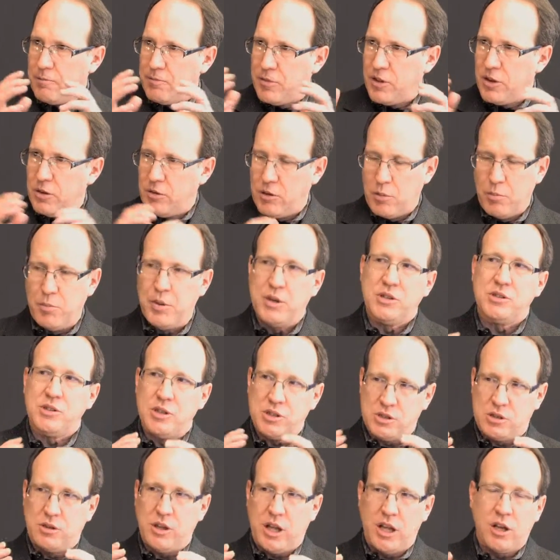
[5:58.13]
the
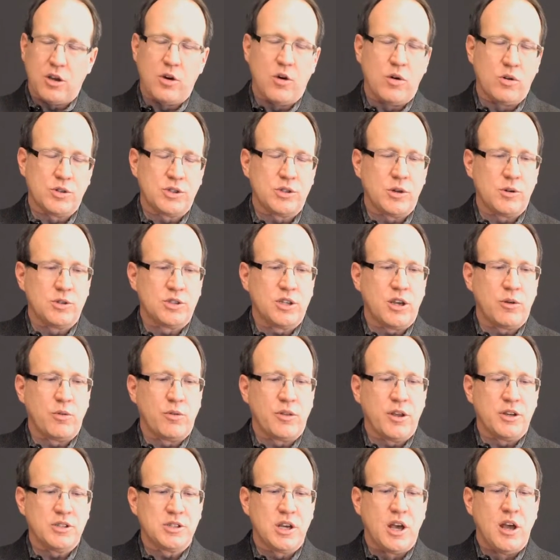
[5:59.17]
business lingo associated with
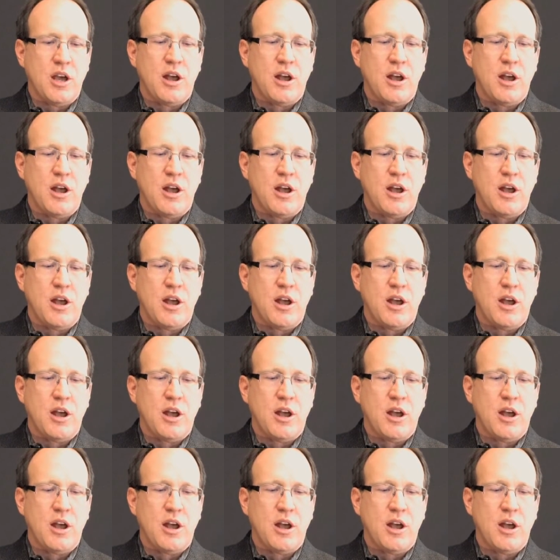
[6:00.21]
this,